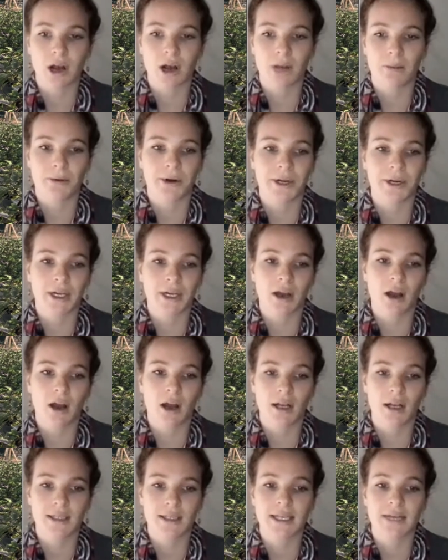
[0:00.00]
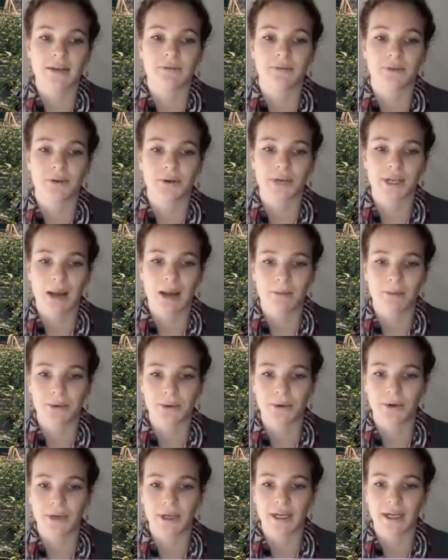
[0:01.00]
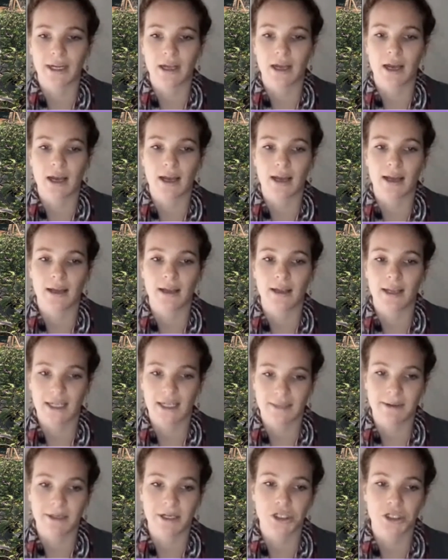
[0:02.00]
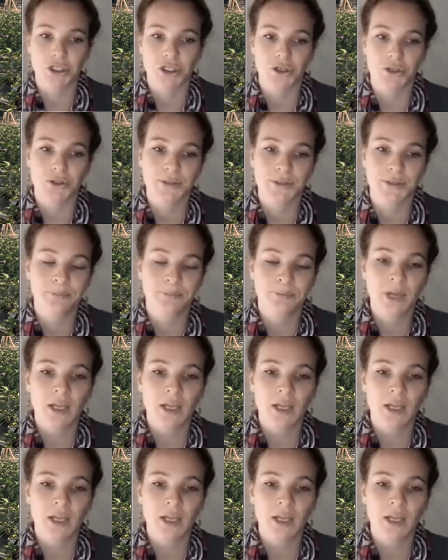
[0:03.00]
operating costs and for capital expenditures.